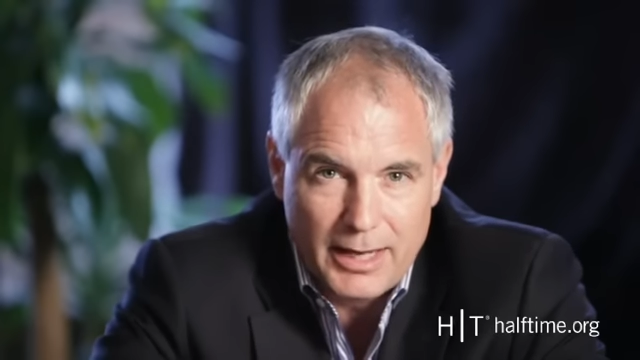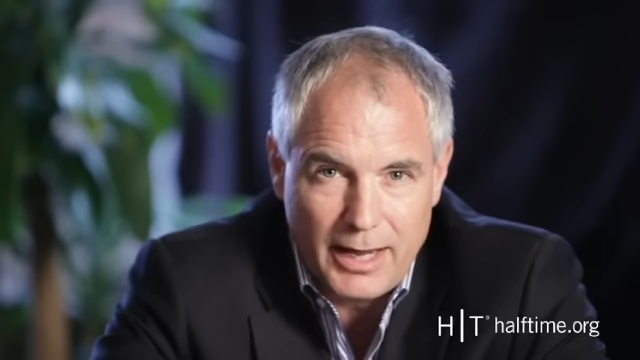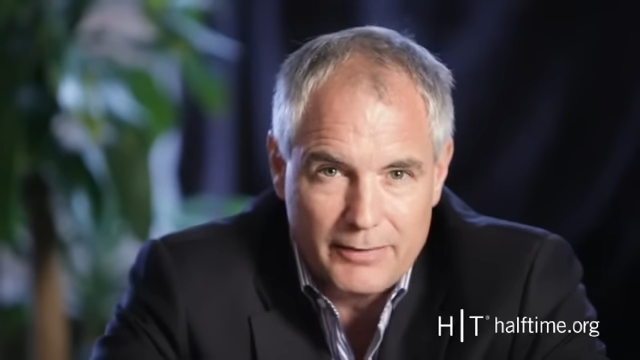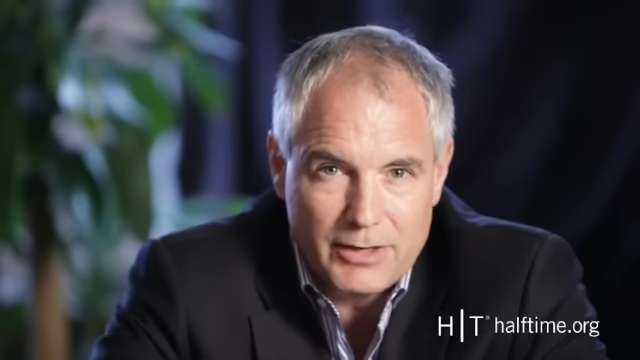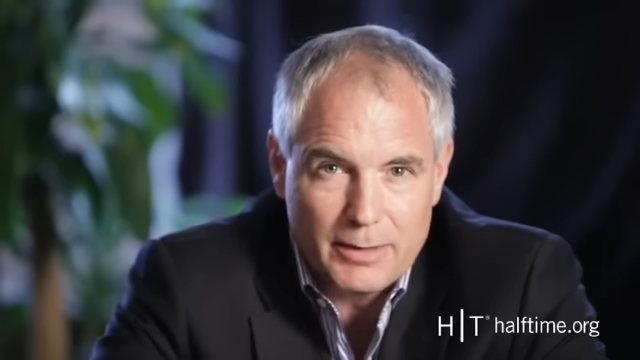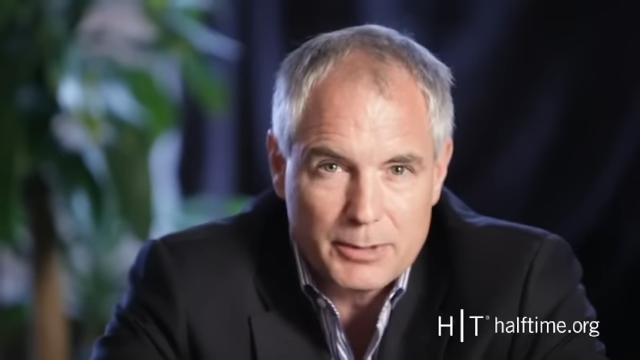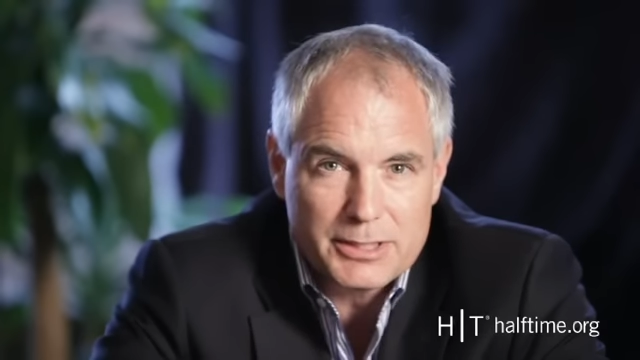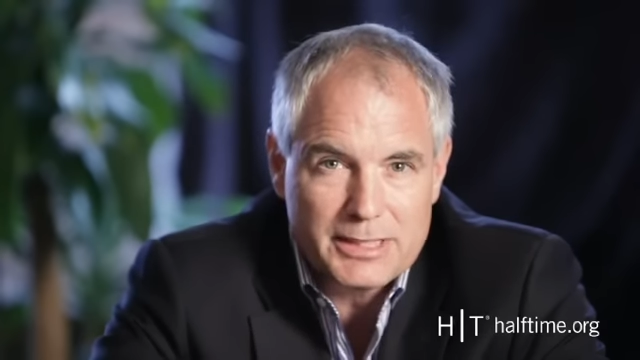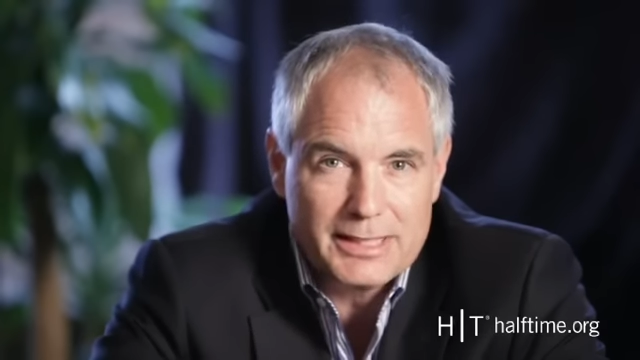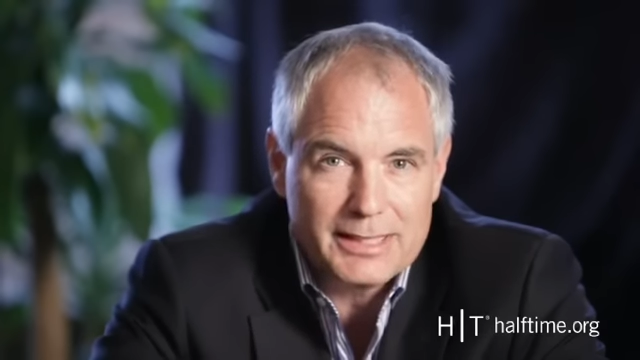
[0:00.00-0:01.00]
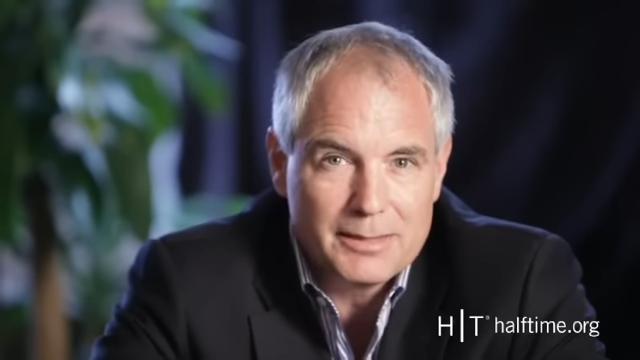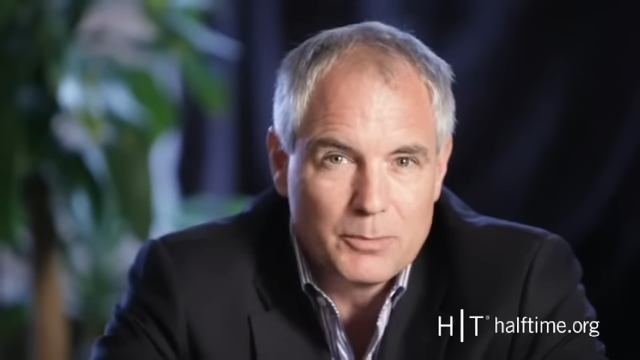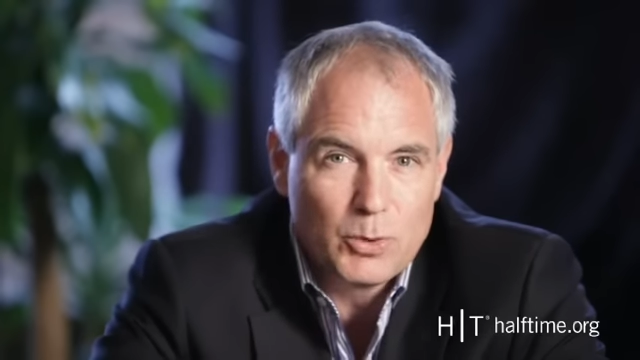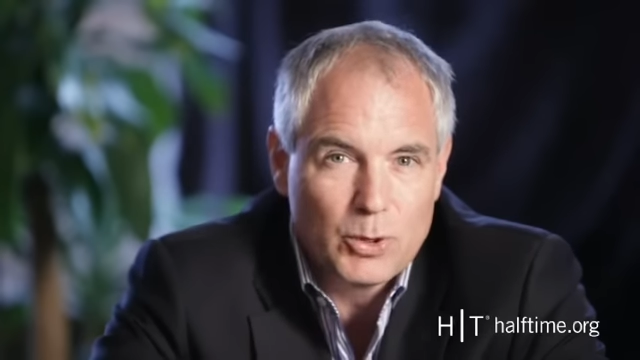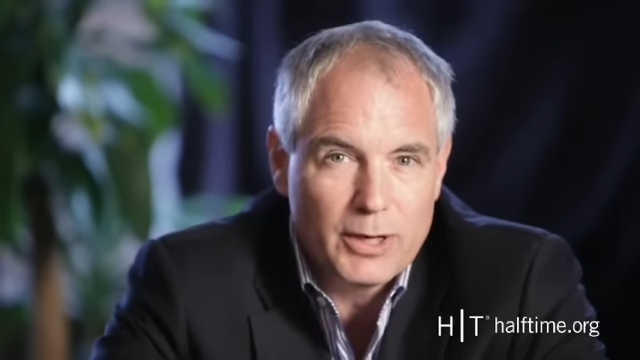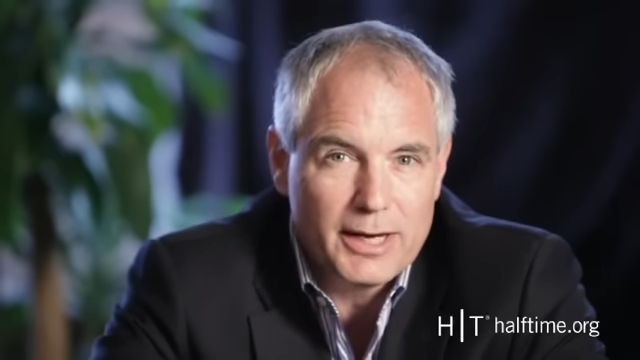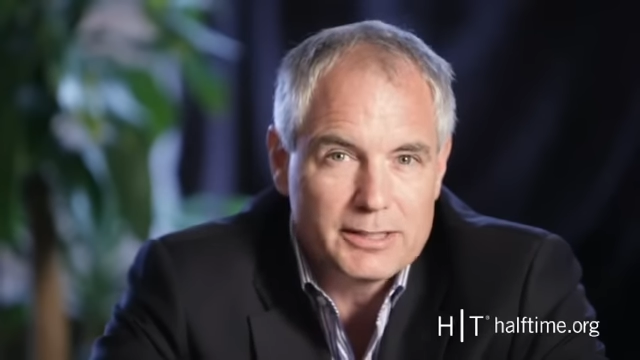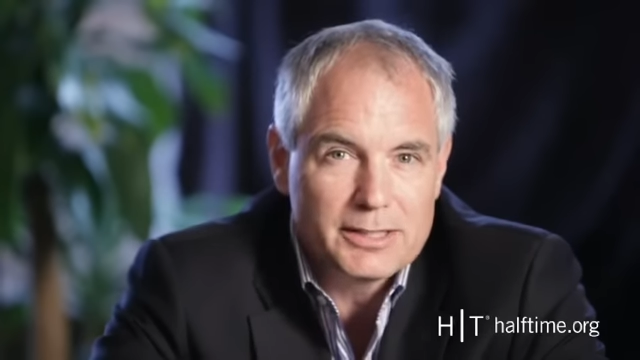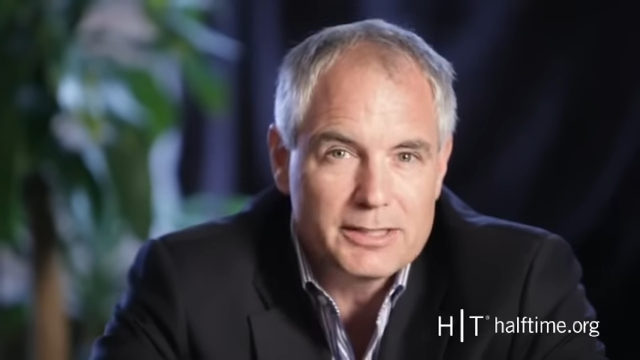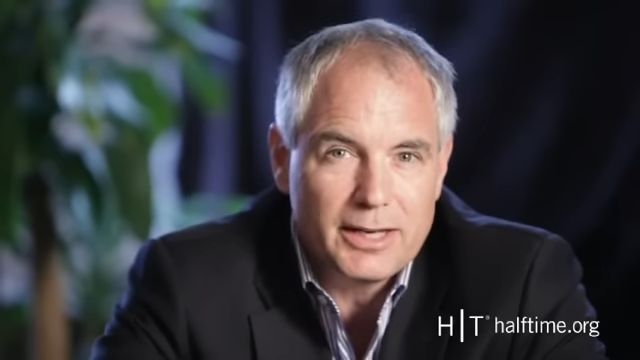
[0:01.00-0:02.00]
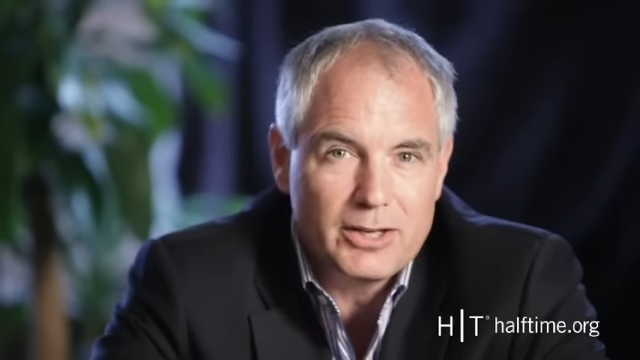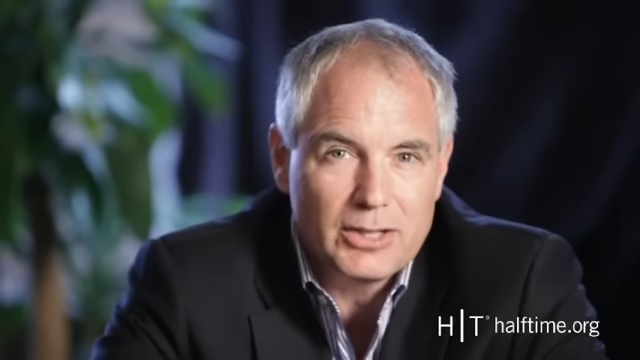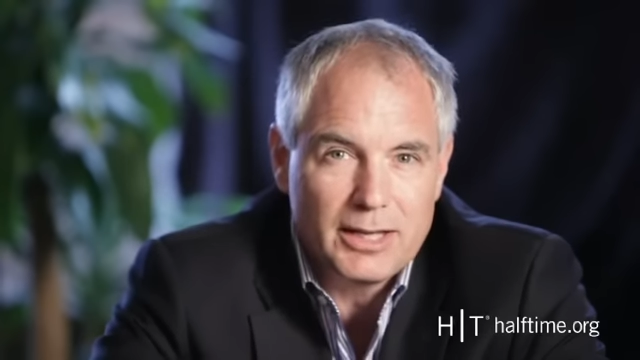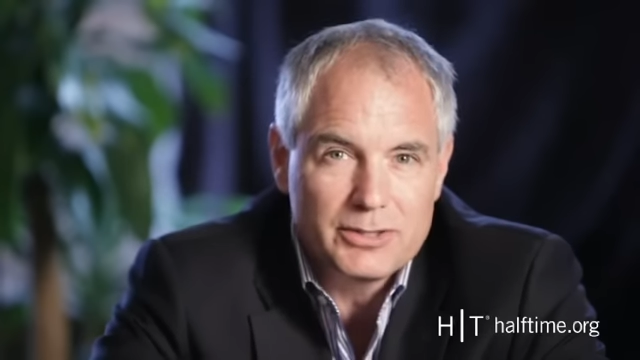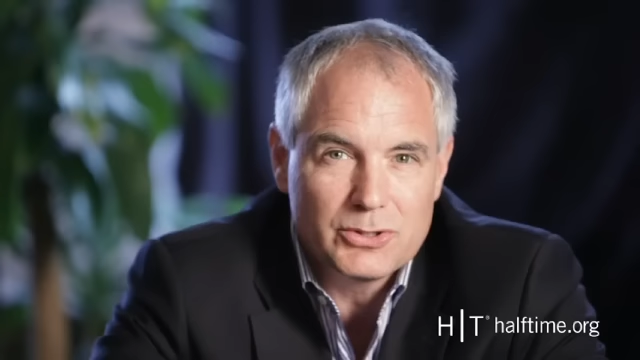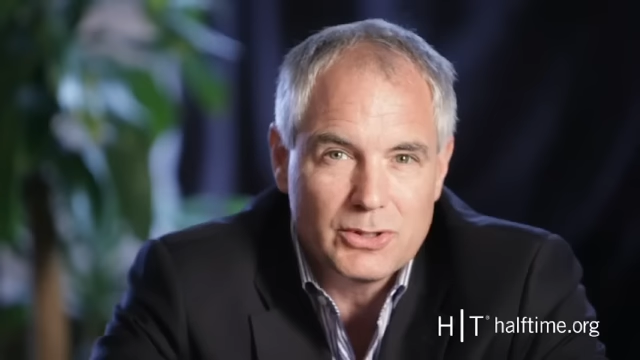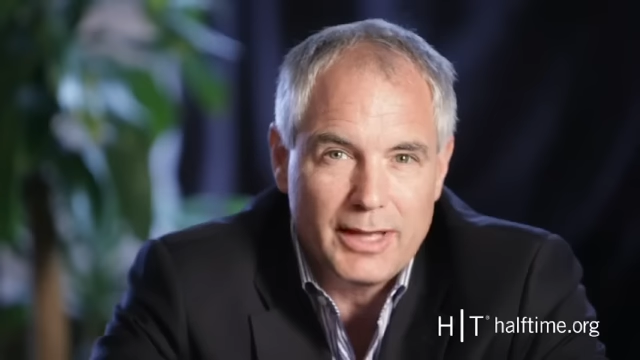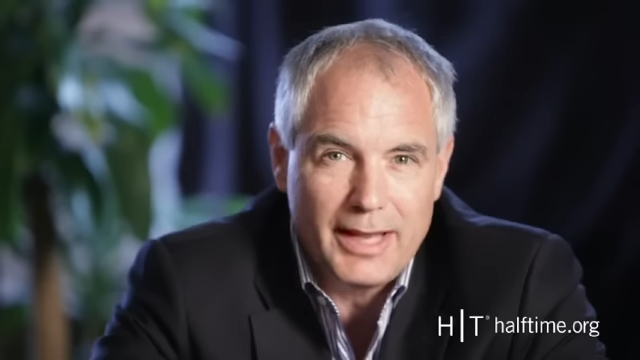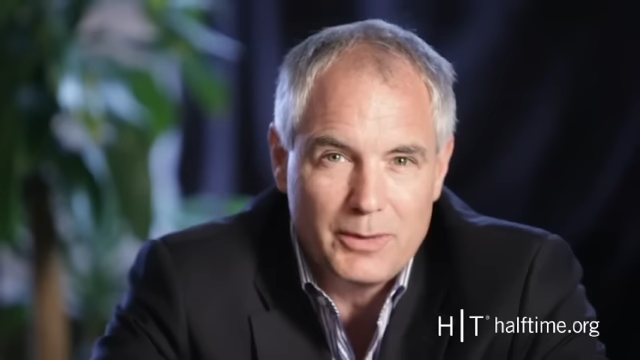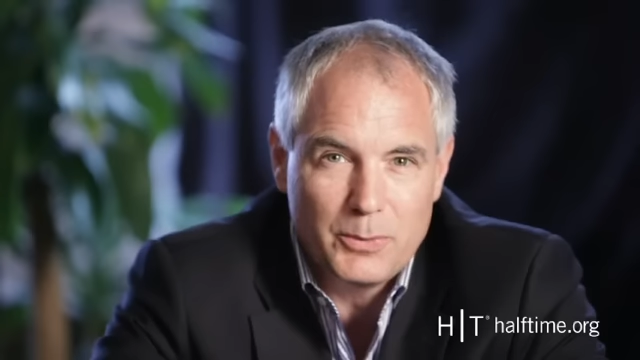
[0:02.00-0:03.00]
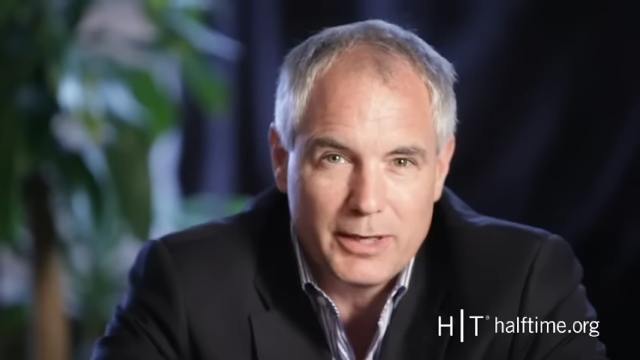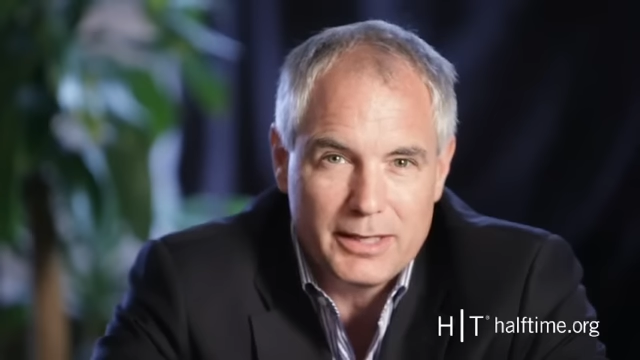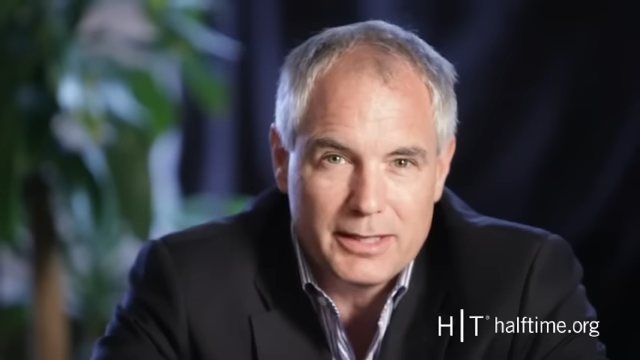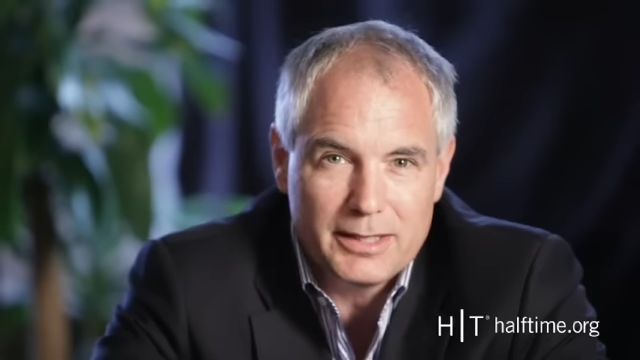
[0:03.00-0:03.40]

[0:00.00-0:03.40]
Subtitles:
I've come to see it more as a psychological headwind